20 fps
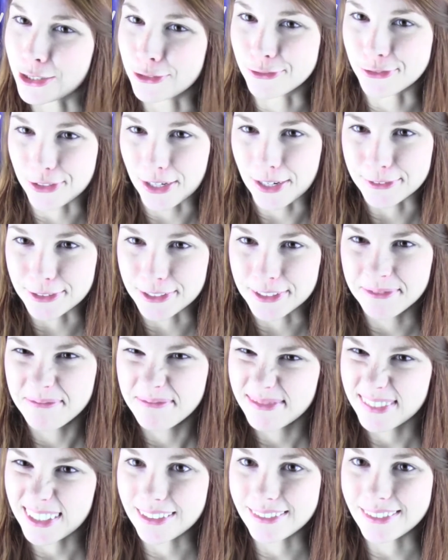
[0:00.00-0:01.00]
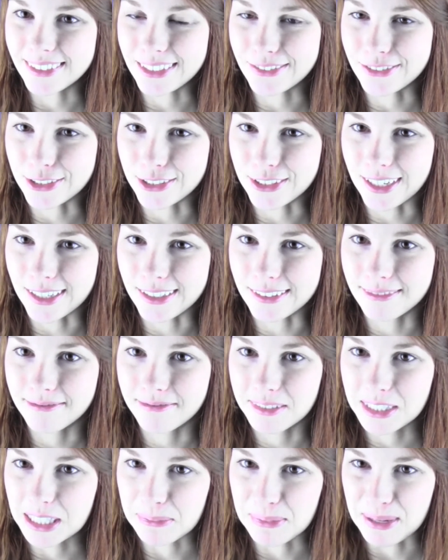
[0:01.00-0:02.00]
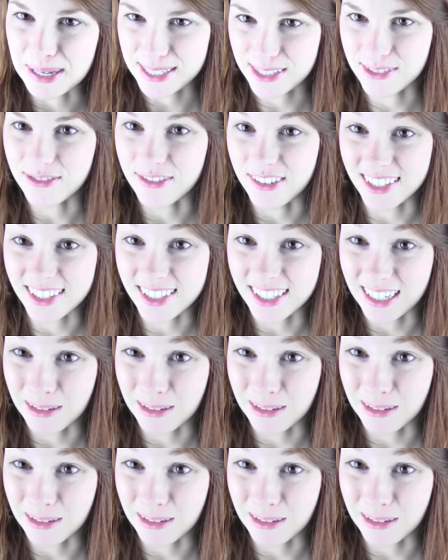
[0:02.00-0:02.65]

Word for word: to forever, even if they're not the best of friends